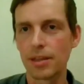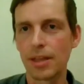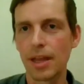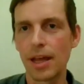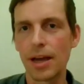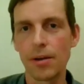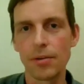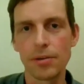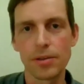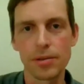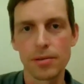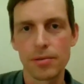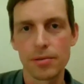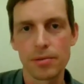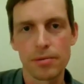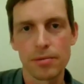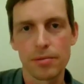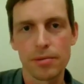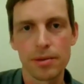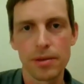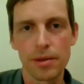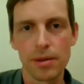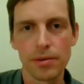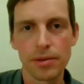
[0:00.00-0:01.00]
allowed.
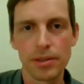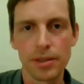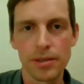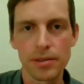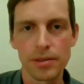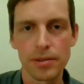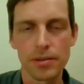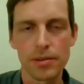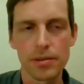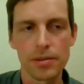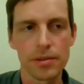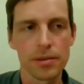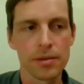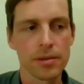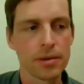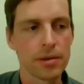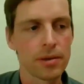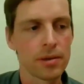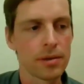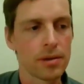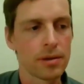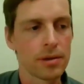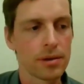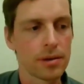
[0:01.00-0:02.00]
It
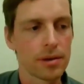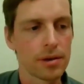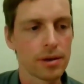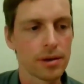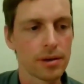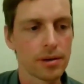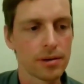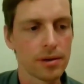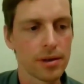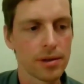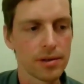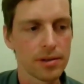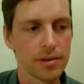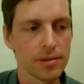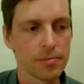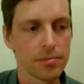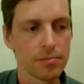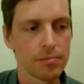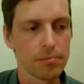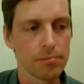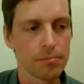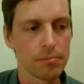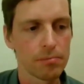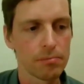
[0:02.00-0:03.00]
doesn't
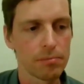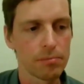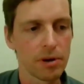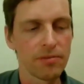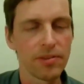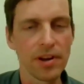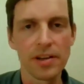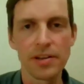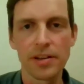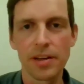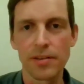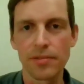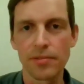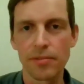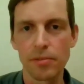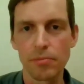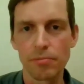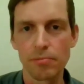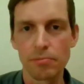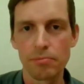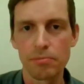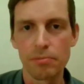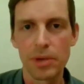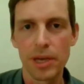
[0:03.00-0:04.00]
prevent us
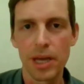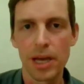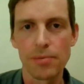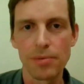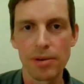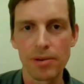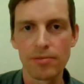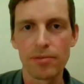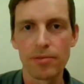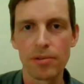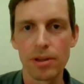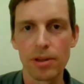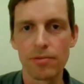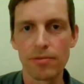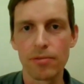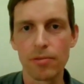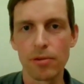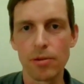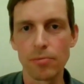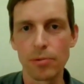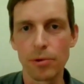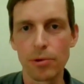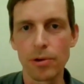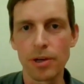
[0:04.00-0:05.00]
from becoming fully
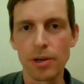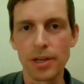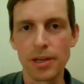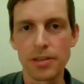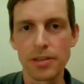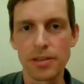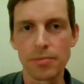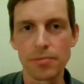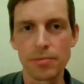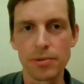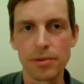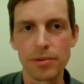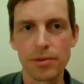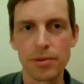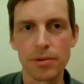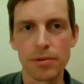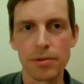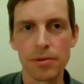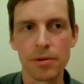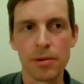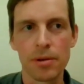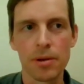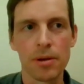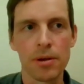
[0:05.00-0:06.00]
formed organisms.
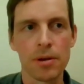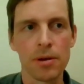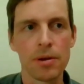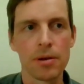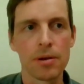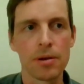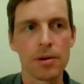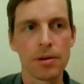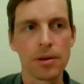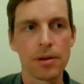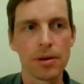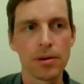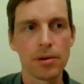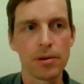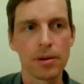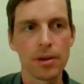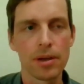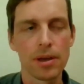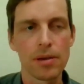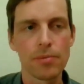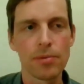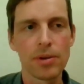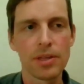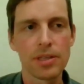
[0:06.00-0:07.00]
So,
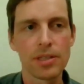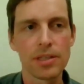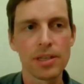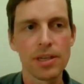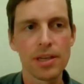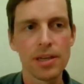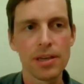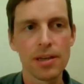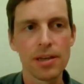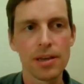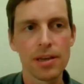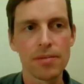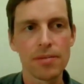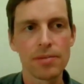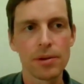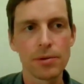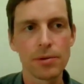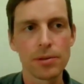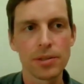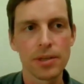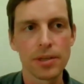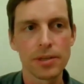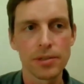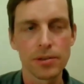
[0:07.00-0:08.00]
can we see if
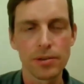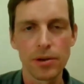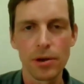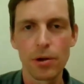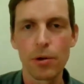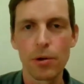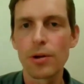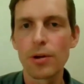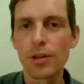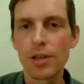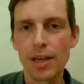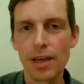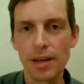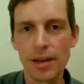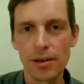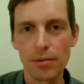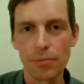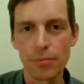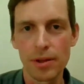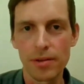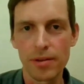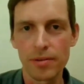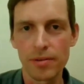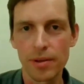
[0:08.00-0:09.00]
those things are correlated
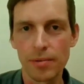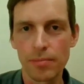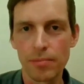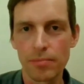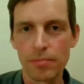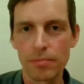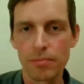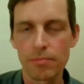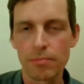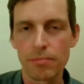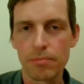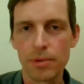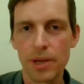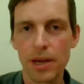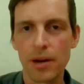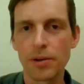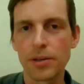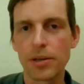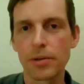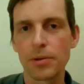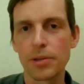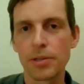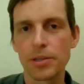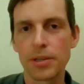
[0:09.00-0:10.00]
with some
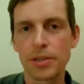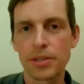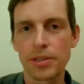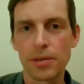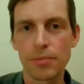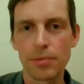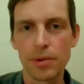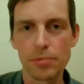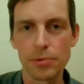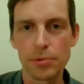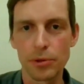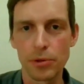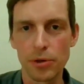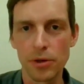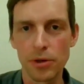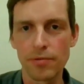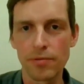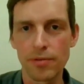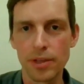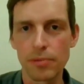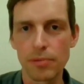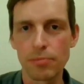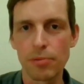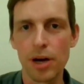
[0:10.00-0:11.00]
characteristics that we
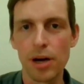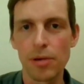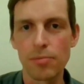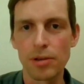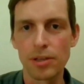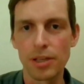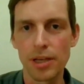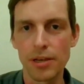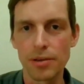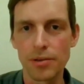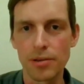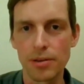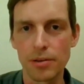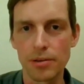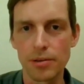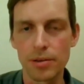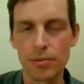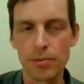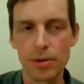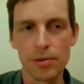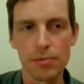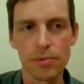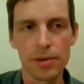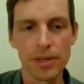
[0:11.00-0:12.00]
observe in the population? So
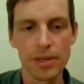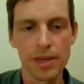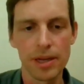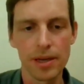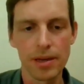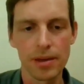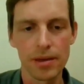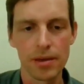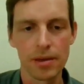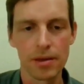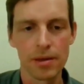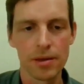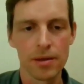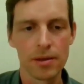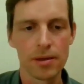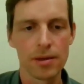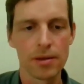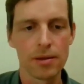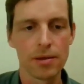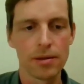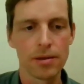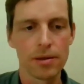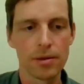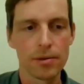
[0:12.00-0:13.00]
we take,
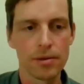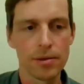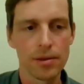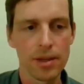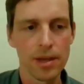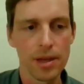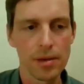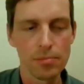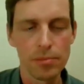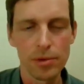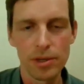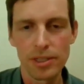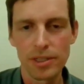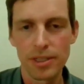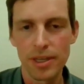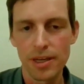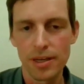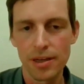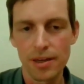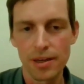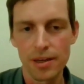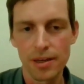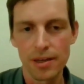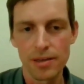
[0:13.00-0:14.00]
the input
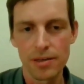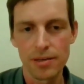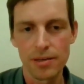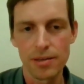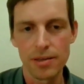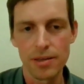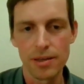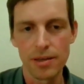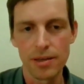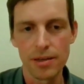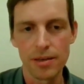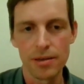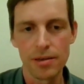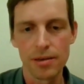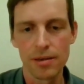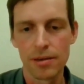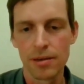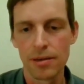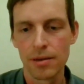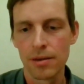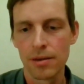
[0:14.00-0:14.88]
data is the